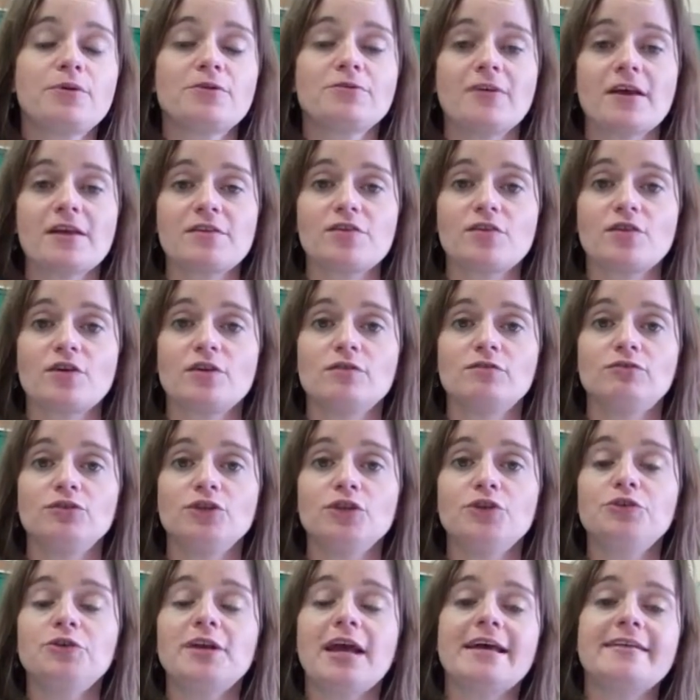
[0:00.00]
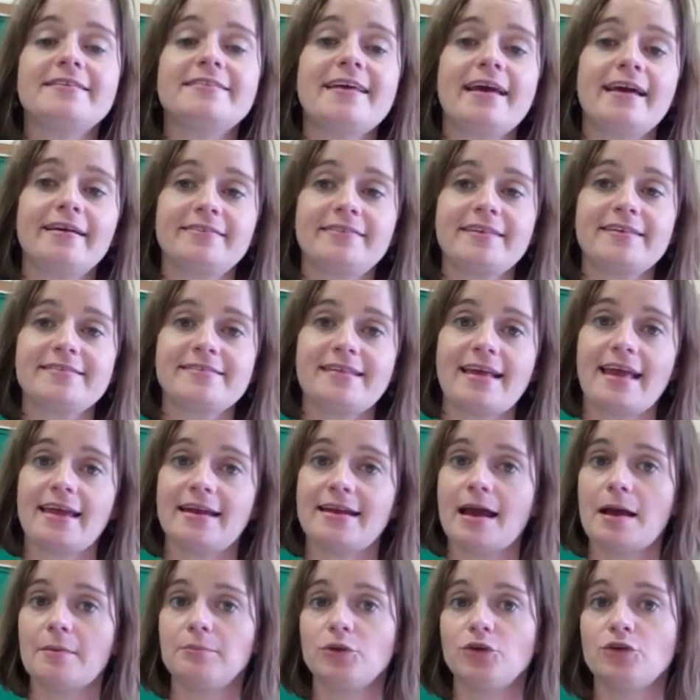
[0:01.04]
Professor of Flute at Texas
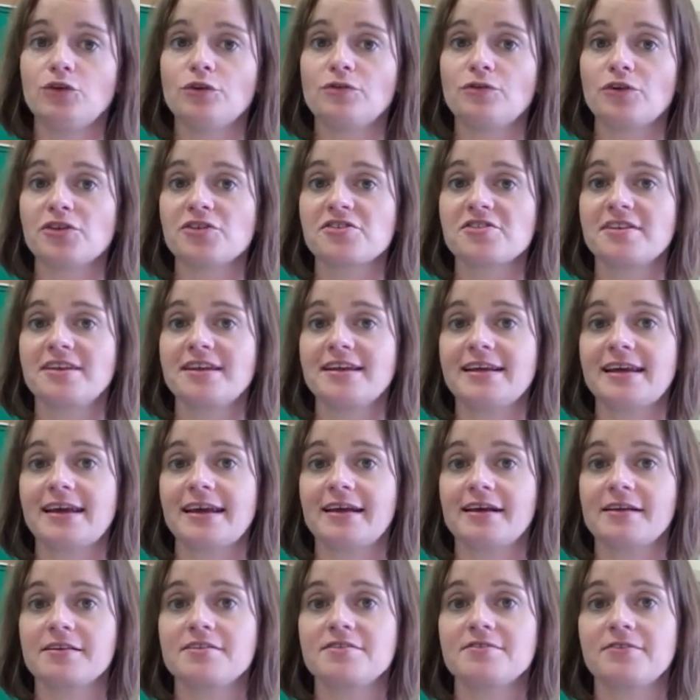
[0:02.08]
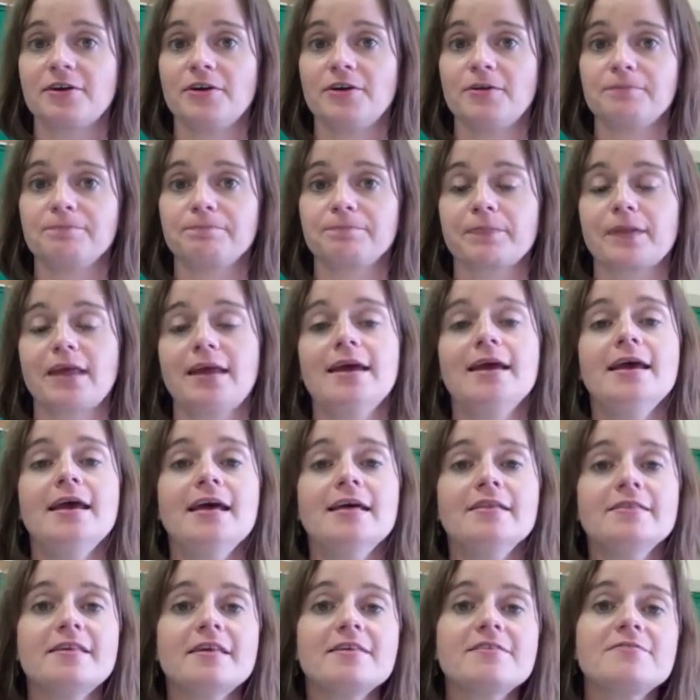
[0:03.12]
A&M University, Kingsville.
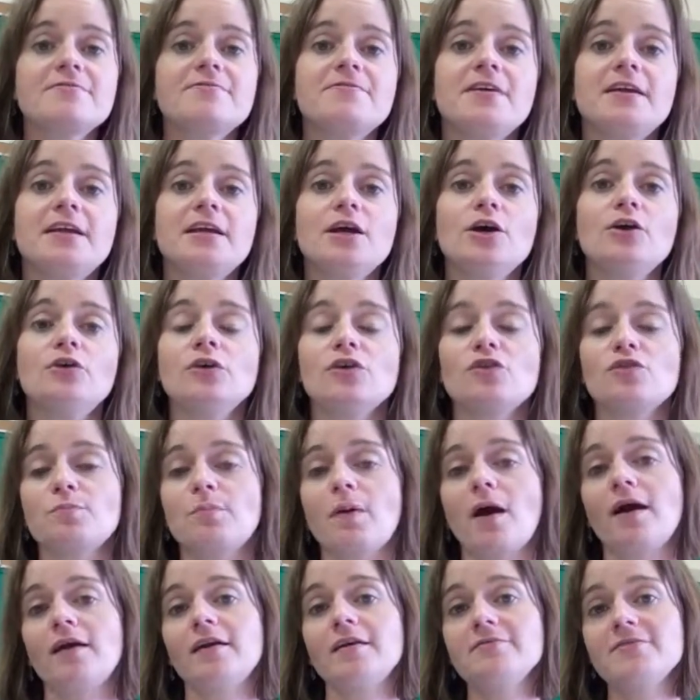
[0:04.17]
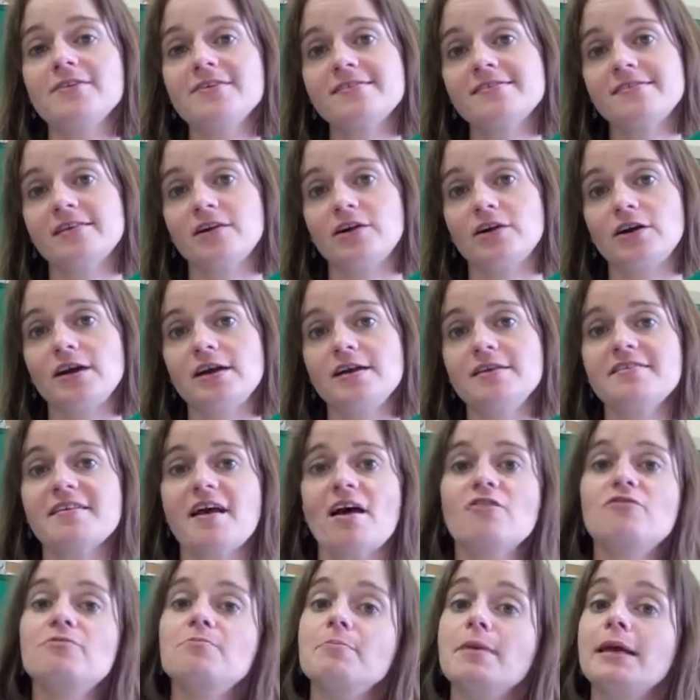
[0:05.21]
This video is part of a series
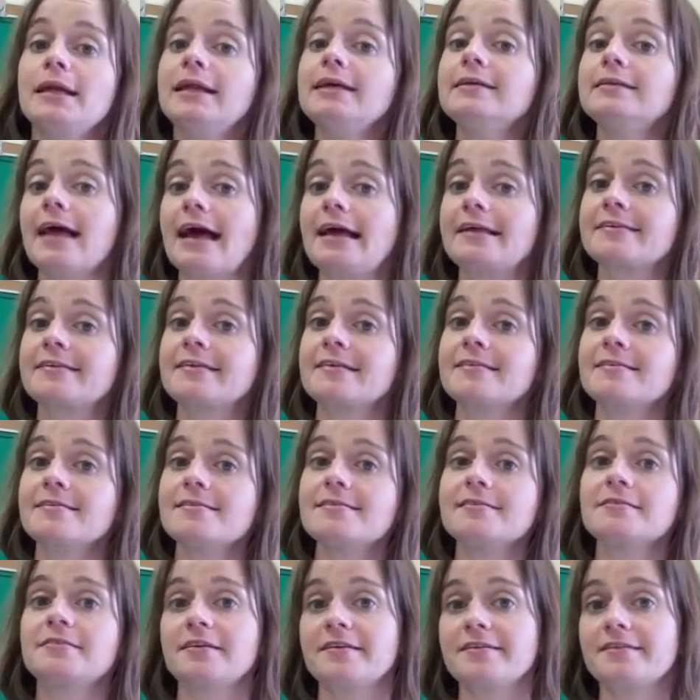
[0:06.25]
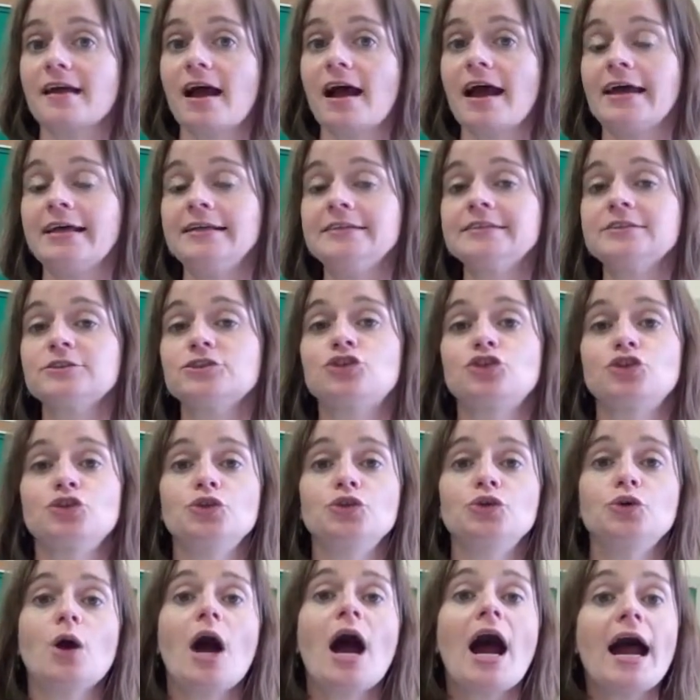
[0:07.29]
of mini lessons designed
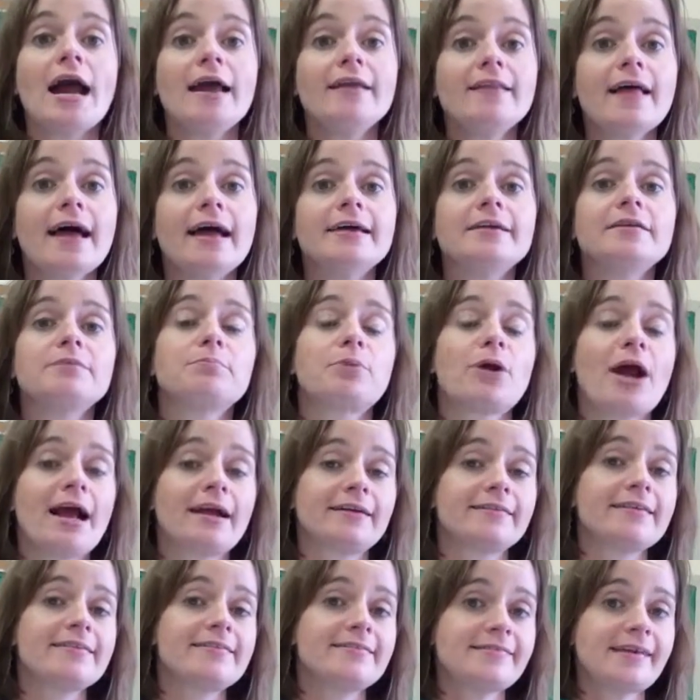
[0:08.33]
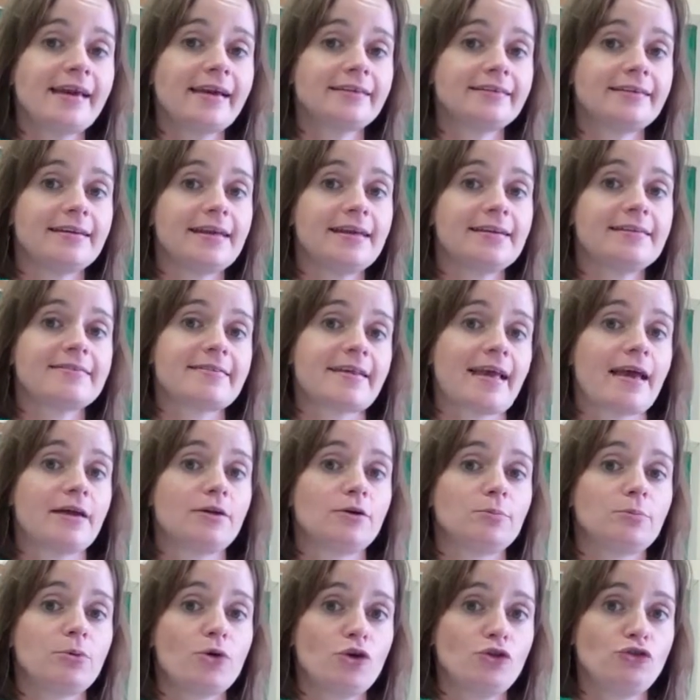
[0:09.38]
to highlight practice techniques and
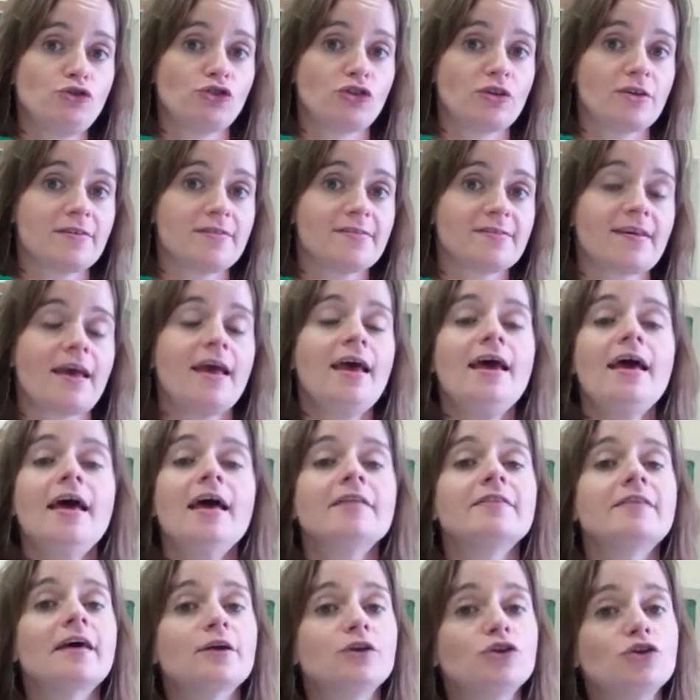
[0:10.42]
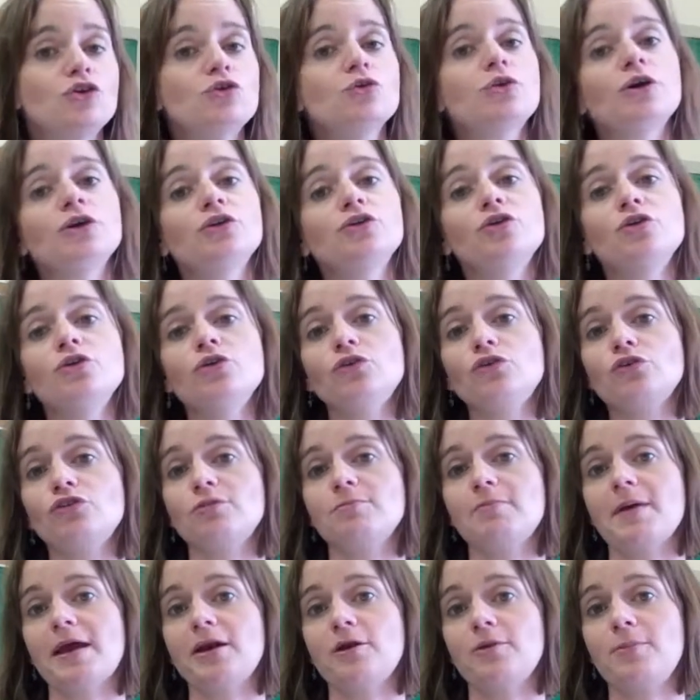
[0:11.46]
approaches that you can use to
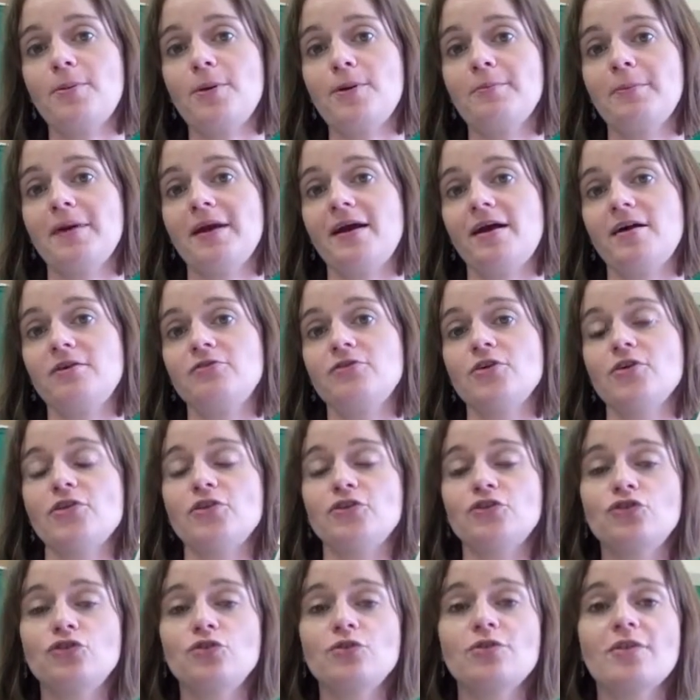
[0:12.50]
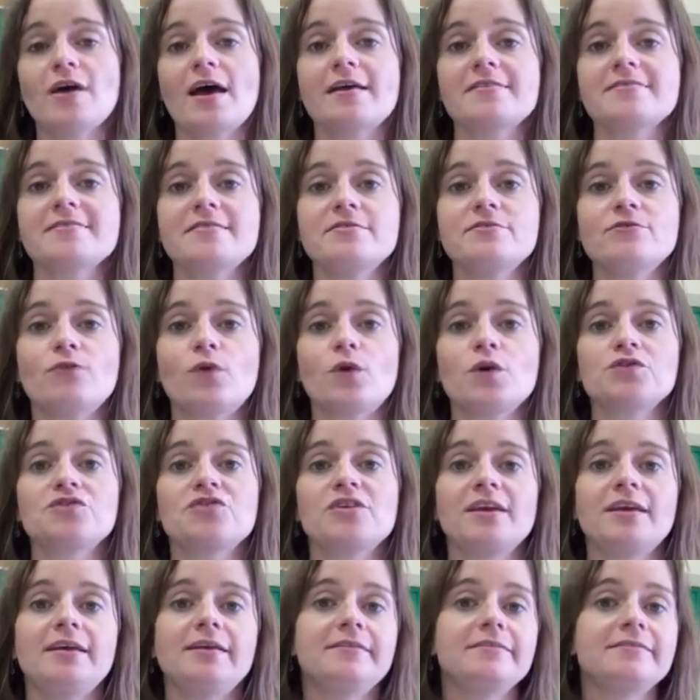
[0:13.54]
better prepare for the
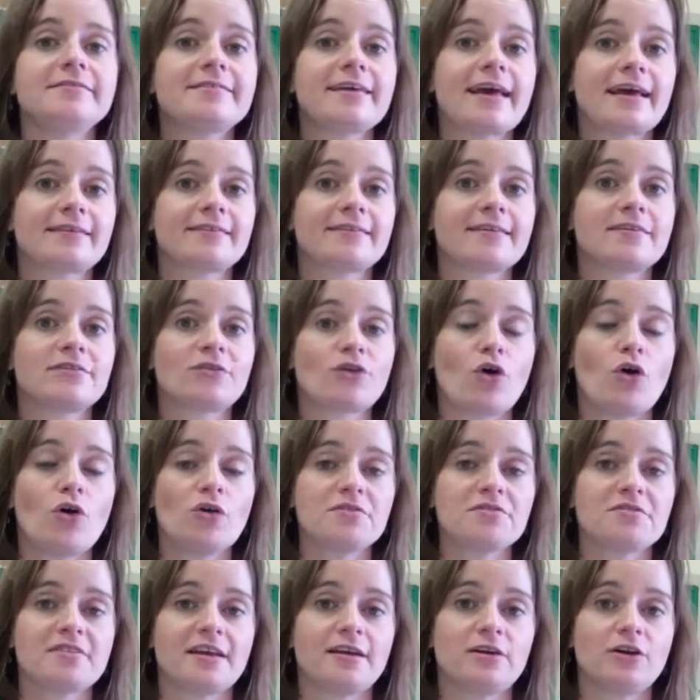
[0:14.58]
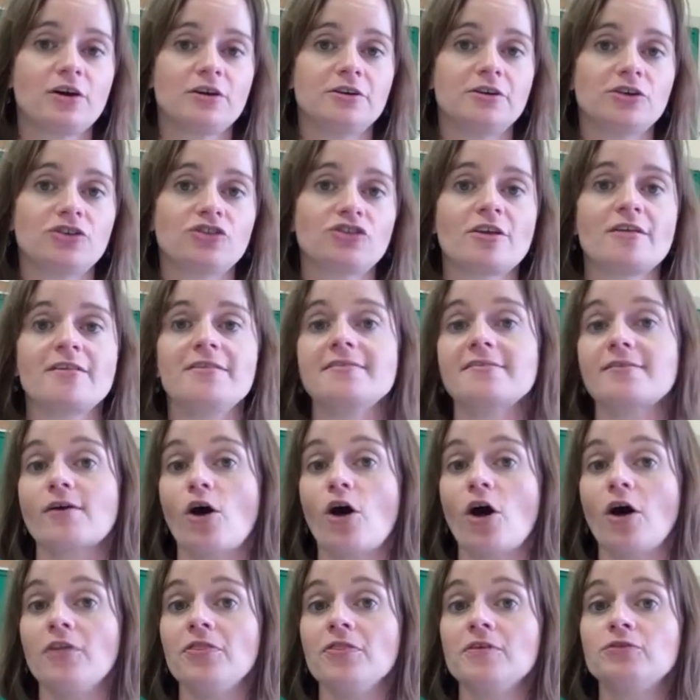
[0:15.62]
2014 Texas All-State auditions
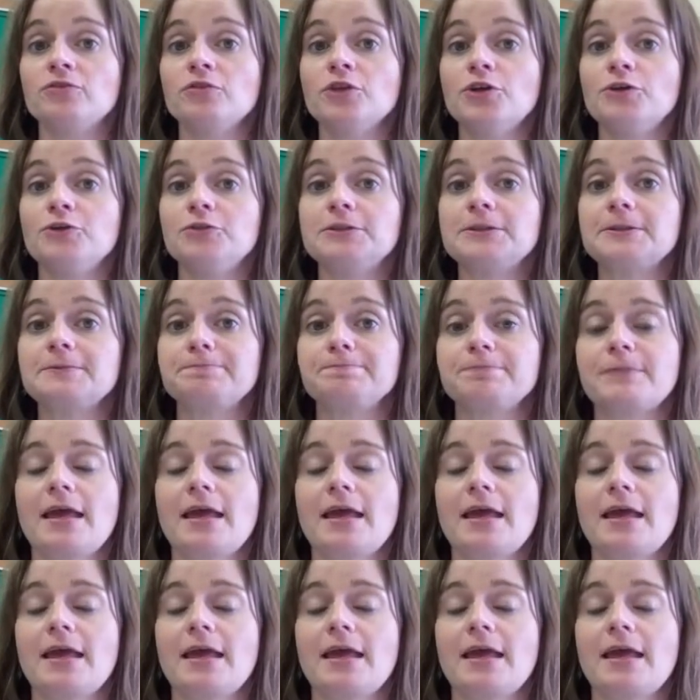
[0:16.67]
on the flute.